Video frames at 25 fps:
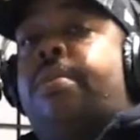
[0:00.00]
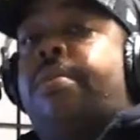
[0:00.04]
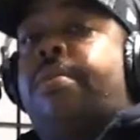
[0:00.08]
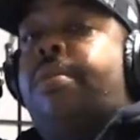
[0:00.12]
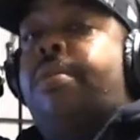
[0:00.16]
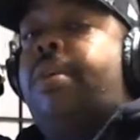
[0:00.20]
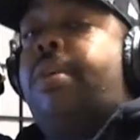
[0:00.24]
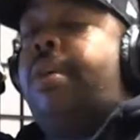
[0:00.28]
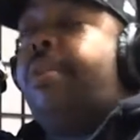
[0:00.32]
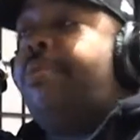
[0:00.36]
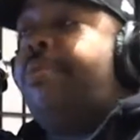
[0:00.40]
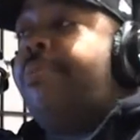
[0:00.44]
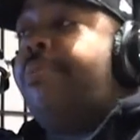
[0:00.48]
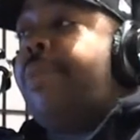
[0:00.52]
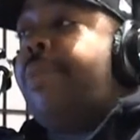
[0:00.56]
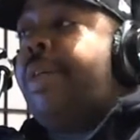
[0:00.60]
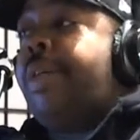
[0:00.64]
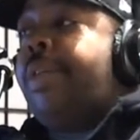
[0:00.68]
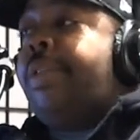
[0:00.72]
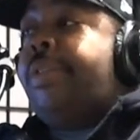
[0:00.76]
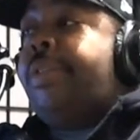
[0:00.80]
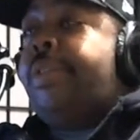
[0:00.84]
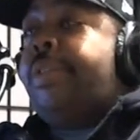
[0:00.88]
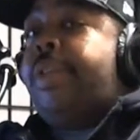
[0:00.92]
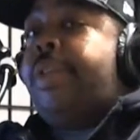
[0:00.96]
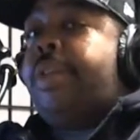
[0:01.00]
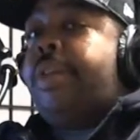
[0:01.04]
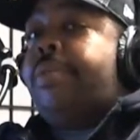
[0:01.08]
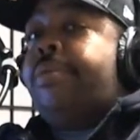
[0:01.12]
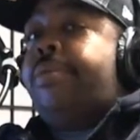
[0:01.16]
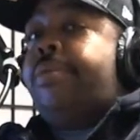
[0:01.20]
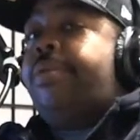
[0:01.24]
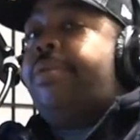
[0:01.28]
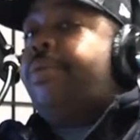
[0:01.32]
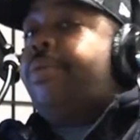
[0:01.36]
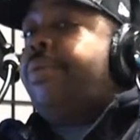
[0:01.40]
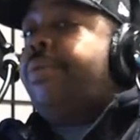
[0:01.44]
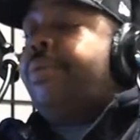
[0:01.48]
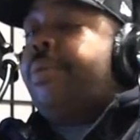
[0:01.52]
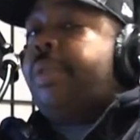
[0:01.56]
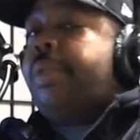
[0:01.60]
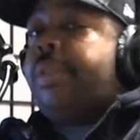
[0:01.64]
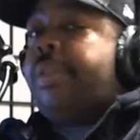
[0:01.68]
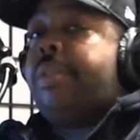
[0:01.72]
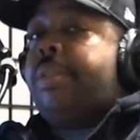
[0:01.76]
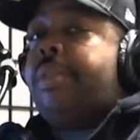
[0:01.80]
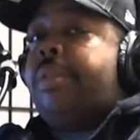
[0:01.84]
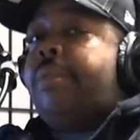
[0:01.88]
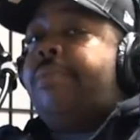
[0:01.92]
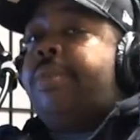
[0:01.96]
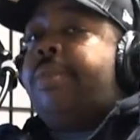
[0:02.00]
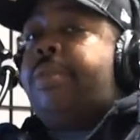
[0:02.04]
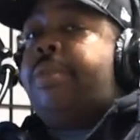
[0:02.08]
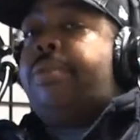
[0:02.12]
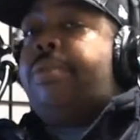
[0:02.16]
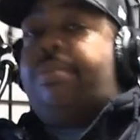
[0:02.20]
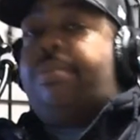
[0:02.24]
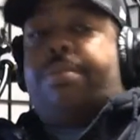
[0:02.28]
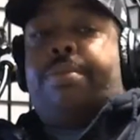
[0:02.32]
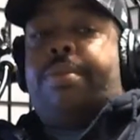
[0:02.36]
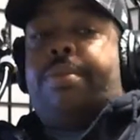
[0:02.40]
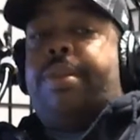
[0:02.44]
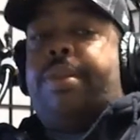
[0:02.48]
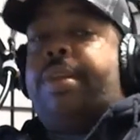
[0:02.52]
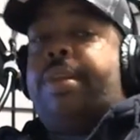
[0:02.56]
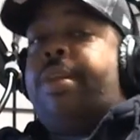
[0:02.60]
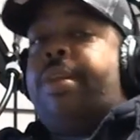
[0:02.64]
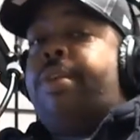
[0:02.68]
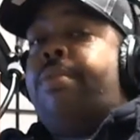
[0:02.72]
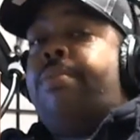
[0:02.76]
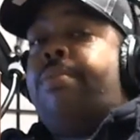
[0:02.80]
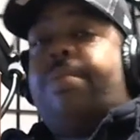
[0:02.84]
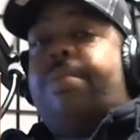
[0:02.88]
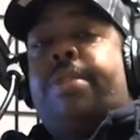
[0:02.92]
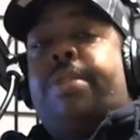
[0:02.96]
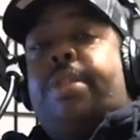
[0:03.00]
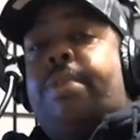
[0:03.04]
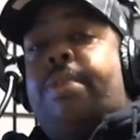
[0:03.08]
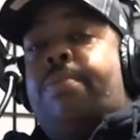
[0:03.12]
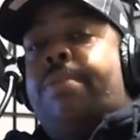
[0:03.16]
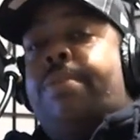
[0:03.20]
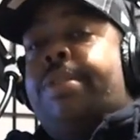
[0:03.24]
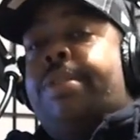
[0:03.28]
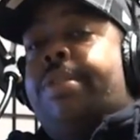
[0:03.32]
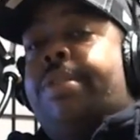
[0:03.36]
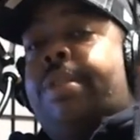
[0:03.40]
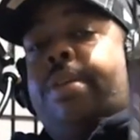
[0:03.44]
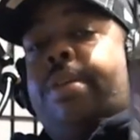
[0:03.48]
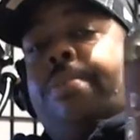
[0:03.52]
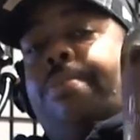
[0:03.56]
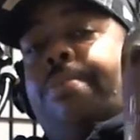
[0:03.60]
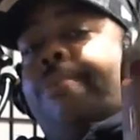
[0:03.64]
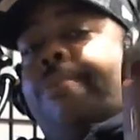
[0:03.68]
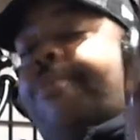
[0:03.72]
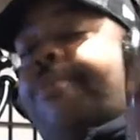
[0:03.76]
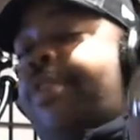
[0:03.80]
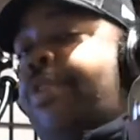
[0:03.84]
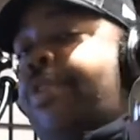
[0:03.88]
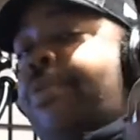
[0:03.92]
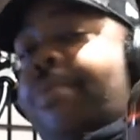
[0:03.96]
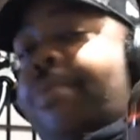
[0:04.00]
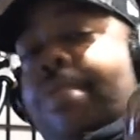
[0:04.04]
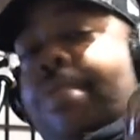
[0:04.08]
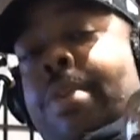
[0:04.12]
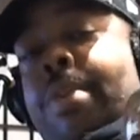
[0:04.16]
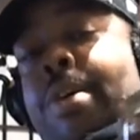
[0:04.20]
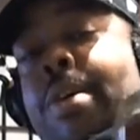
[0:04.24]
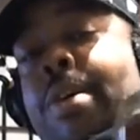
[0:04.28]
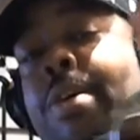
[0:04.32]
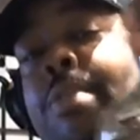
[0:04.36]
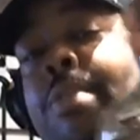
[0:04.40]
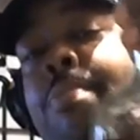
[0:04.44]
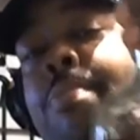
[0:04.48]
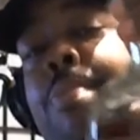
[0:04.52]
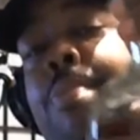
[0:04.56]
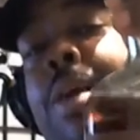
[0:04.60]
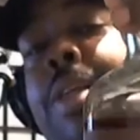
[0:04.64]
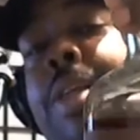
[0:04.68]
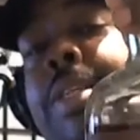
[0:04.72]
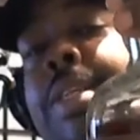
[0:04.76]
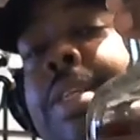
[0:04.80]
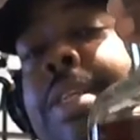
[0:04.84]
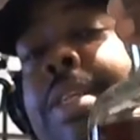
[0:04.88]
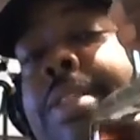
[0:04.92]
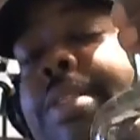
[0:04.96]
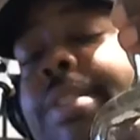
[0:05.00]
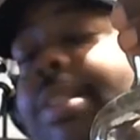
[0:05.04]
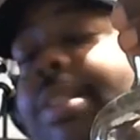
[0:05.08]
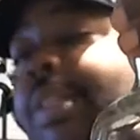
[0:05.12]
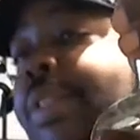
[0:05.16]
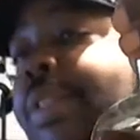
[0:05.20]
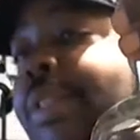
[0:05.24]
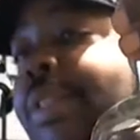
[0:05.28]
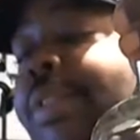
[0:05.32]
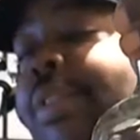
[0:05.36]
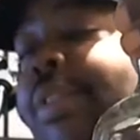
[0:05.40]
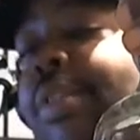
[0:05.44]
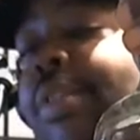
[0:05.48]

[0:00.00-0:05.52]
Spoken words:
Okay, everybody, Seattle 206723 here with the Whisky Review by Deanston's